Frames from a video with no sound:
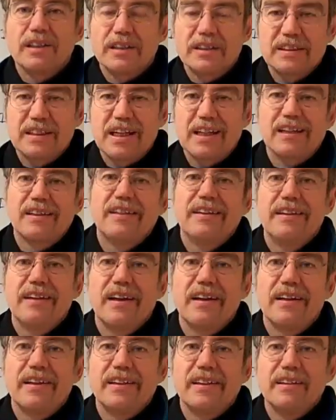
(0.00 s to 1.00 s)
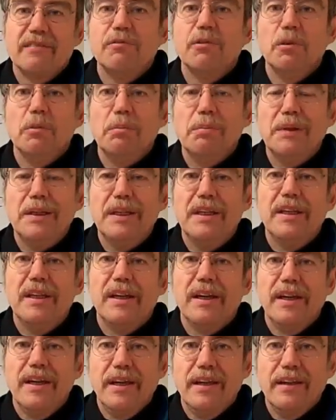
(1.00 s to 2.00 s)
exactly like it will
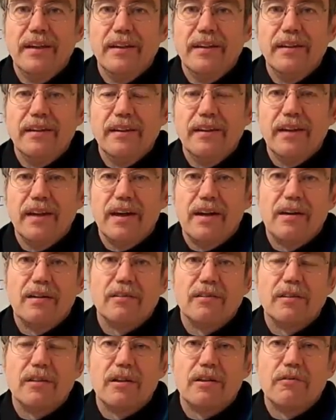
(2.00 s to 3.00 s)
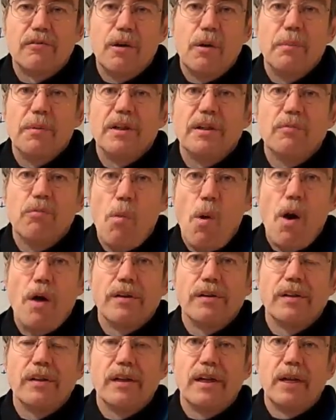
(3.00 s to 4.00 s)
be in our
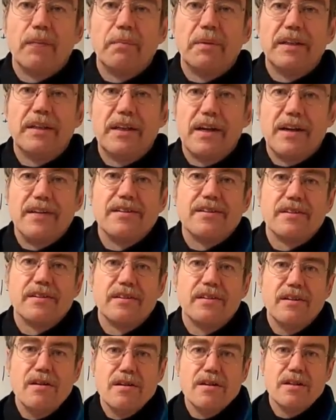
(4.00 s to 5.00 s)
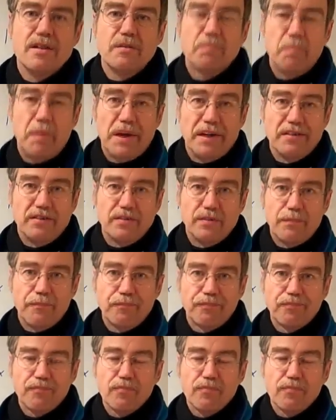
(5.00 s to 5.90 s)
ROMIT-1 application in space.